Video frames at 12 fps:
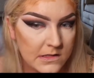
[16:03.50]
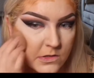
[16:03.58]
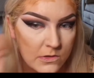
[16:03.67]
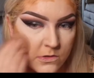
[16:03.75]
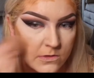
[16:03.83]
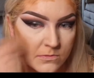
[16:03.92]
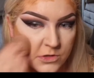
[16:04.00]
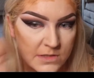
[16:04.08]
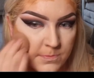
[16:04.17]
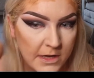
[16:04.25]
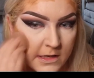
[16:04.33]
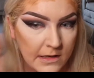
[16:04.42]
So I'm
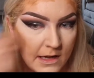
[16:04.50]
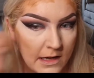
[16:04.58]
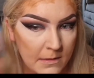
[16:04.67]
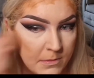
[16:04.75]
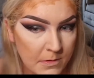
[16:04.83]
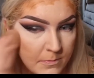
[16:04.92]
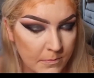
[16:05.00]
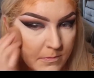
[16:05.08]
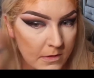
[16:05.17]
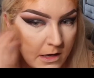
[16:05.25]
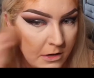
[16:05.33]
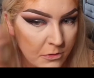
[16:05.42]
just blending that
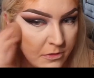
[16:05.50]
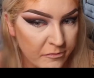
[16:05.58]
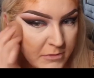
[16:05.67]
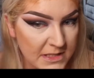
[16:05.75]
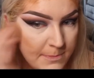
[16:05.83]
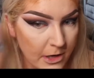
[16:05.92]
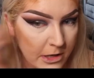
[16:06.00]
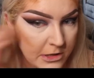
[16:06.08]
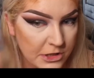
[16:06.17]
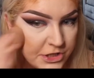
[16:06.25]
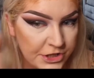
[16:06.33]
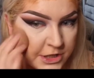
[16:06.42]
out with my
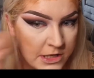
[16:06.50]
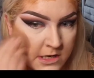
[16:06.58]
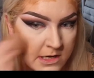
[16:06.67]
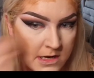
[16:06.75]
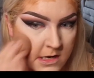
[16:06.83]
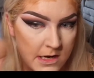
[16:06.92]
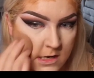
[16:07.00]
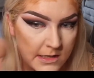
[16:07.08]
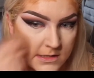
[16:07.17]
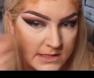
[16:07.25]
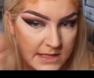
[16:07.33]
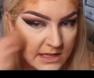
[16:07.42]
sponge
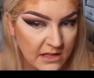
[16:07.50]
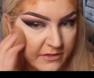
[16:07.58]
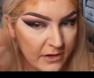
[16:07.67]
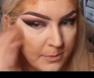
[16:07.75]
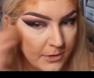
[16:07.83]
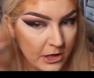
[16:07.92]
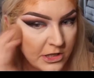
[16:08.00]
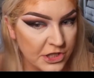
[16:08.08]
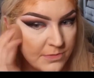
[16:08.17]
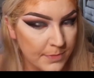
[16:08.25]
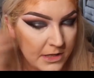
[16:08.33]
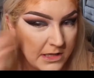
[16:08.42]
instead of a
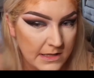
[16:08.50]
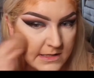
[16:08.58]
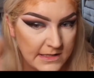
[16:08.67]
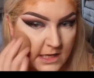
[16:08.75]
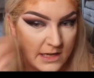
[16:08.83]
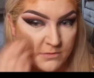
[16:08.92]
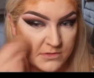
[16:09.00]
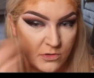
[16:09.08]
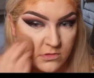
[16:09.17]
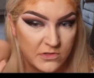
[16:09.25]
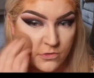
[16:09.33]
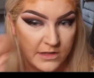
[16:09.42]
brush because I was
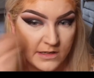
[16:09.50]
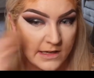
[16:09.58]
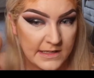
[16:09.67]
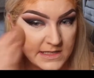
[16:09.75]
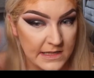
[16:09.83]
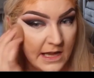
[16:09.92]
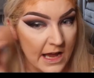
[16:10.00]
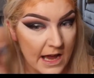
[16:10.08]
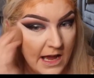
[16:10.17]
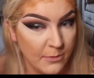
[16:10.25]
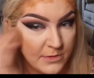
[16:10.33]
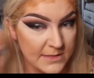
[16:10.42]
also realising the
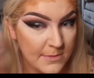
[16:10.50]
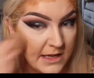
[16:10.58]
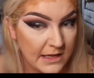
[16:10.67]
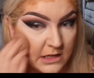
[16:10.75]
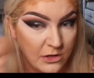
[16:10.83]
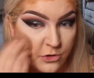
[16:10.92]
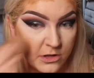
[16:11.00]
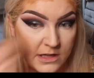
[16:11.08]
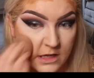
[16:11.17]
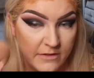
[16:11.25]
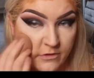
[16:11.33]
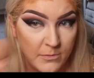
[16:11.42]
app is making it
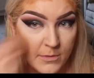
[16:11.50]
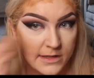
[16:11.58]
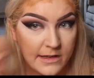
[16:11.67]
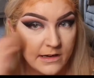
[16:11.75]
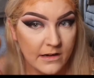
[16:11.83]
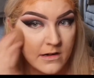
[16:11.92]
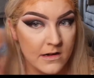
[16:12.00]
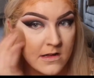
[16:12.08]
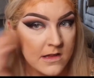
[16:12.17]
look even muddier.